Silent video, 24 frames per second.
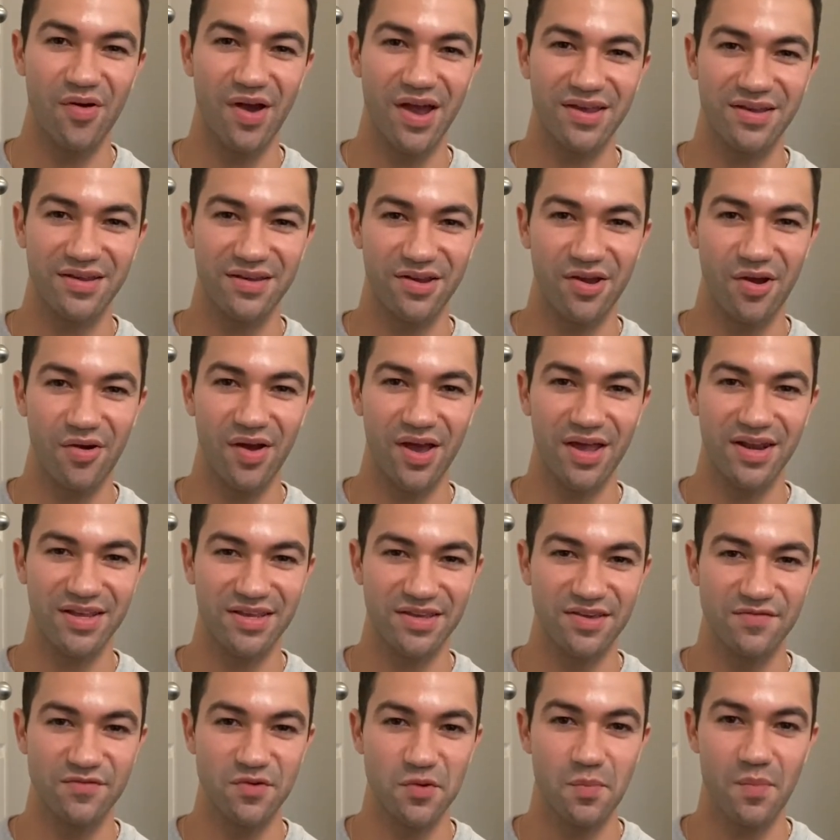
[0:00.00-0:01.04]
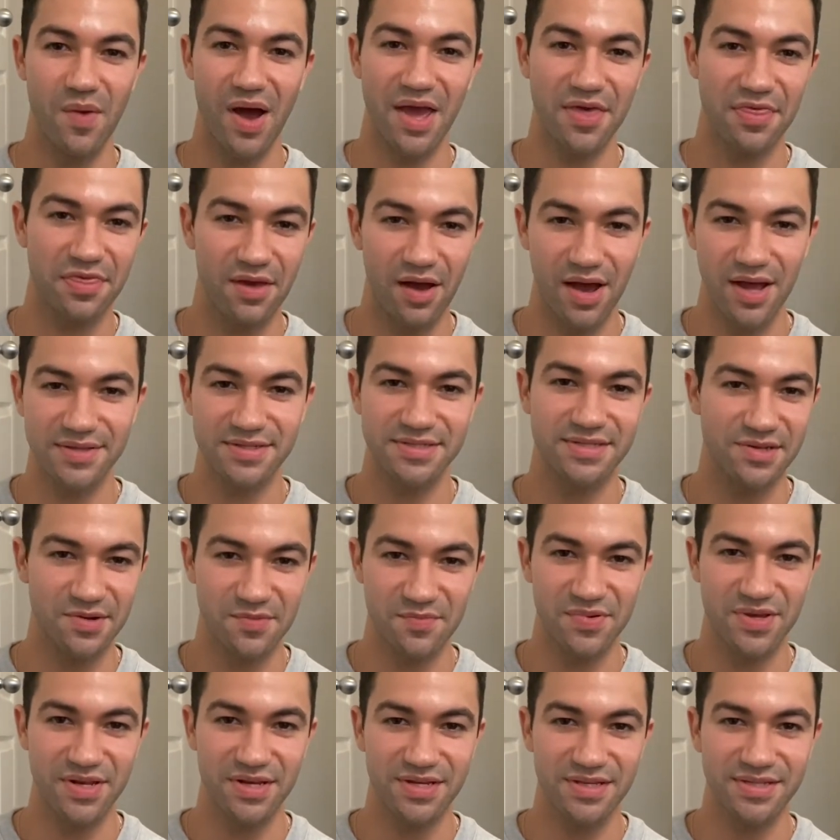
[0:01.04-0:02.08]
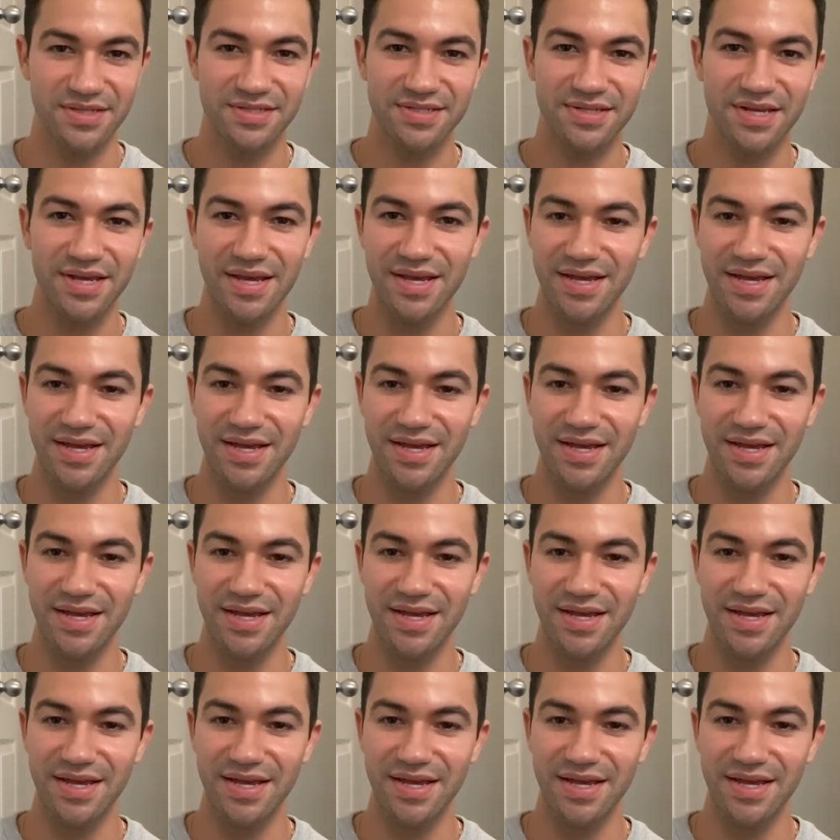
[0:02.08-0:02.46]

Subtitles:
I can go ahead and give you my thoughts and opinions.